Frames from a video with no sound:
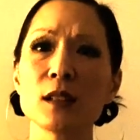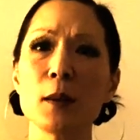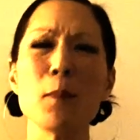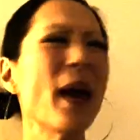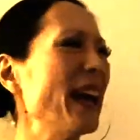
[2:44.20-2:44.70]

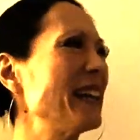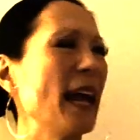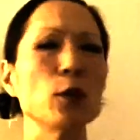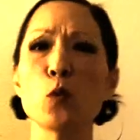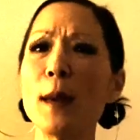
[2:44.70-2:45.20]
men
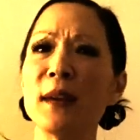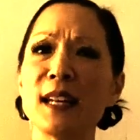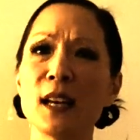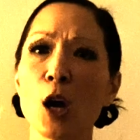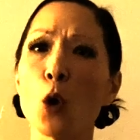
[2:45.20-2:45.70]
and
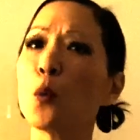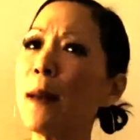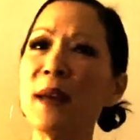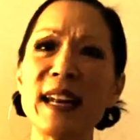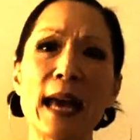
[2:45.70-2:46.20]
women,
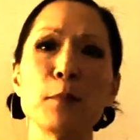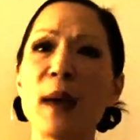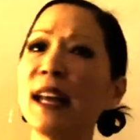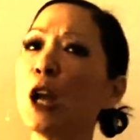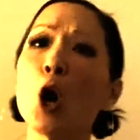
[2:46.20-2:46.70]
women and
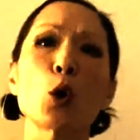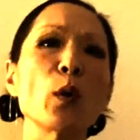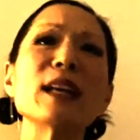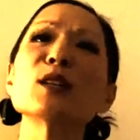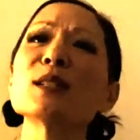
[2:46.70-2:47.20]
men,
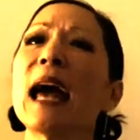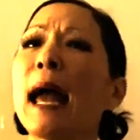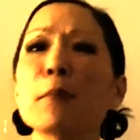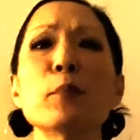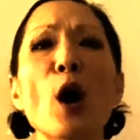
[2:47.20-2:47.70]
queers
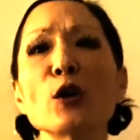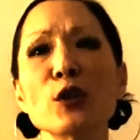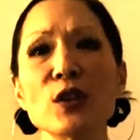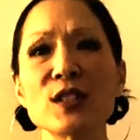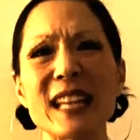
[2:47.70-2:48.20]
and
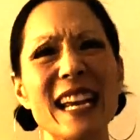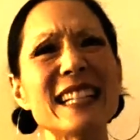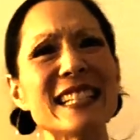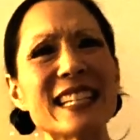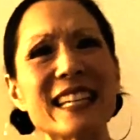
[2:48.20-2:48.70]
partners,
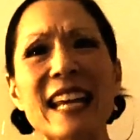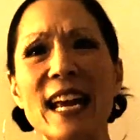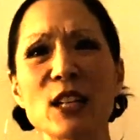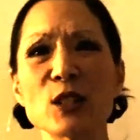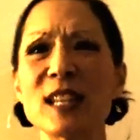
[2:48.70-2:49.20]

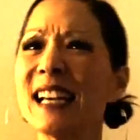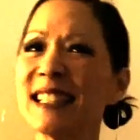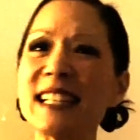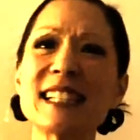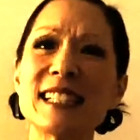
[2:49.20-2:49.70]
instigators,
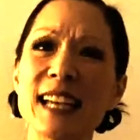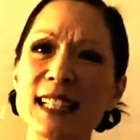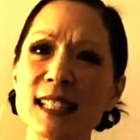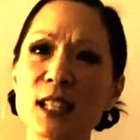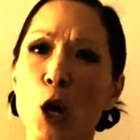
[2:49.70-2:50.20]

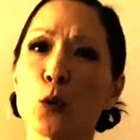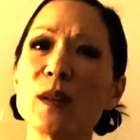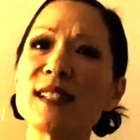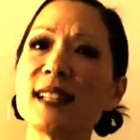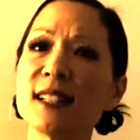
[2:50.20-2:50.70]
dissidents,
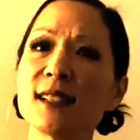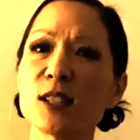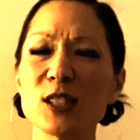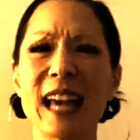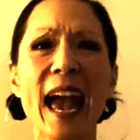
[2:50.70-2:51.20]

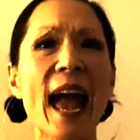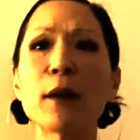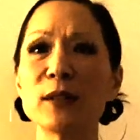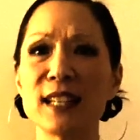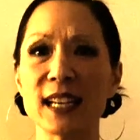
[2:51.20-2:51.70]
resistors,
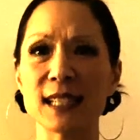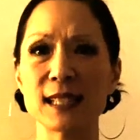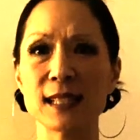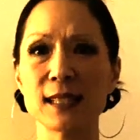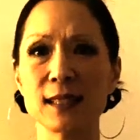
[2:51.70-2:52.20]

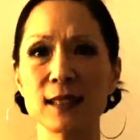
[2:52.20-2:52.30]
heretics,